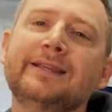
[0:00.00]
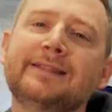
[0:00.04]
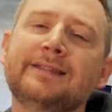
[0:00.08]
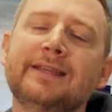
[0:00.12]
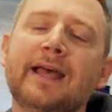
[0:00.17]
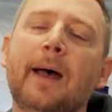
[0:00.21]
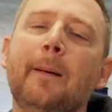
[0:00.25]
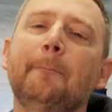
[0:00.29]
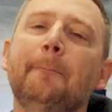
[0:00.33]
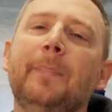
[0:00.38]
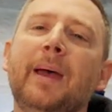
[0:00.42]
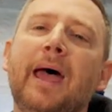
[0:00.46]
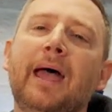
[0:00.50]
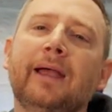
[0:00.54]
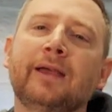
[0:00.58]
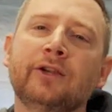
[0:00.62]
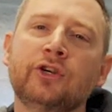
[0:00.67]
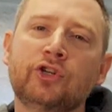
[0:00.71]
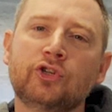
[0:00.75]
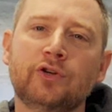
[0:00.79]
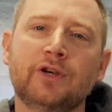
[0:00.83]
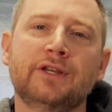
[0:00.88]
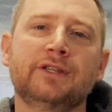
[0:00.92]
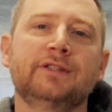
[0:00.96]
He sat back
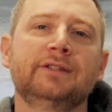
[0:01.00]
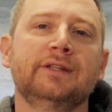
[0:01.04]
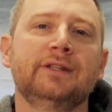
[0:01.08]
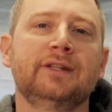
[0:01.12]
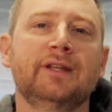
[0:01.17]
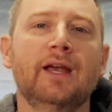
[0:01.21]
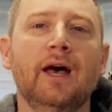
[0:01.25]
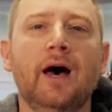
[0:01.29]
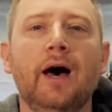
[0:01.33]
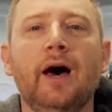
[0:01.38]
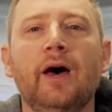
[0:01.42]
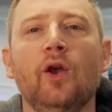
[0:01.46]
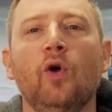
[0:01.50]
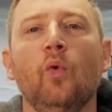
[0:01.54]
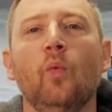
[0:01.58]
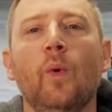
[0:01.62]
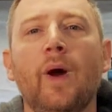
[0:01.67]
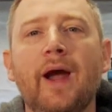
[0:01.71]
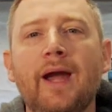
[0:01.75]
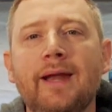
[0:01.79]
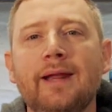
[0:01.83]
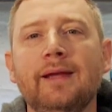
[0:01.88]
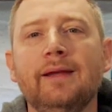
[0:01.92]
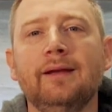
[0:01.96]
and trusted God,
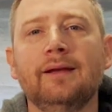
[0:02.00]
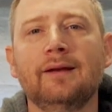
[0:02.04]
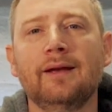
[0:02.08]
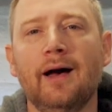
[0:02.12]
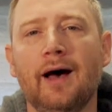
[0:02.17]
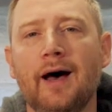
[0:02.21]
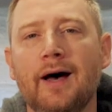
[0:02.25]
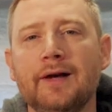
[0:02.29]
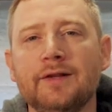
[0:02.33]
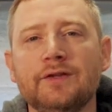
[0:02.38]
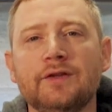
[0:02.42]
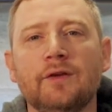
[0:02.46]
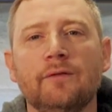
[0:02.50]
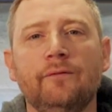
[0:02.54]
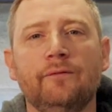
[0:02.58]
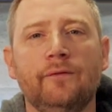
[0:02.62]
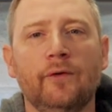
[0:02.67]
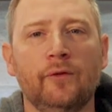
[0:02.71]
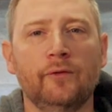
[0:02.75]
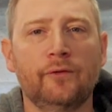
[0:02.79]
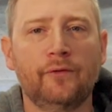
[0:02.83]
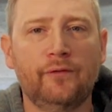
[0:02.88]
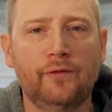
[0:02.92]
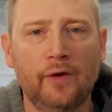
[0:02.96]
awaiting God's
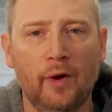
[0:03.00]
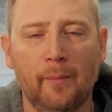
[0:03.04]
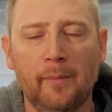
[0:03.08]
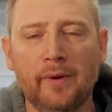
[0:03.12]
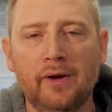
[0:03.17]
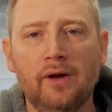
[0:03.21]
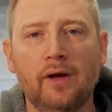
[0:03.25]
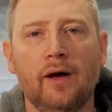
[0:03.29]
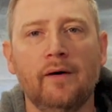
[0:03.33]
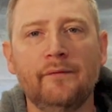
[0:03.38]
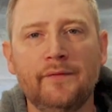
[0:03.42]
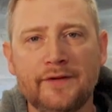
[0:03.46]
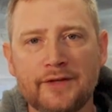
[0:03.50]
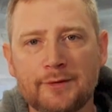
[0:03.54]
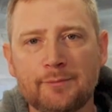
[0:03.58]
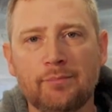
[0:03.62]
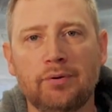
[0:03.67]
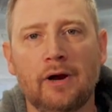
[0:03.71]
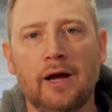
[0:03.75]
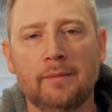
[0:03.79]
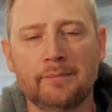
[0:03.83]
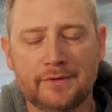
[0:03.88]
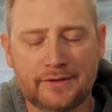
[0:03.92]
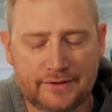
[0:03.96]
fulfillment of these
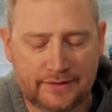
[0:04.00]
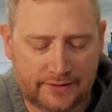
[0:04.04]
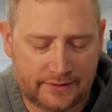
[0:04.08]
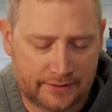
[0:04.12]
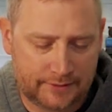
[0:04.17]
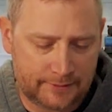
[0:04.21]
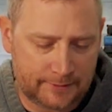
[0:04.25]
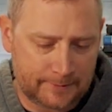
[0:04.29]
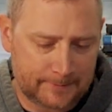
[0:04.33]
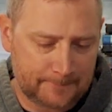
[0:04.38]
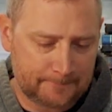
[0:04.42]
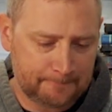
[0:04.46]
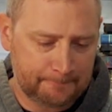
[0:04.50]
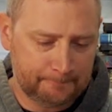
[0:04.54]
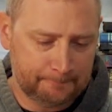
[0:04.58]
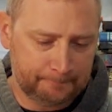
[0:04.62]
promises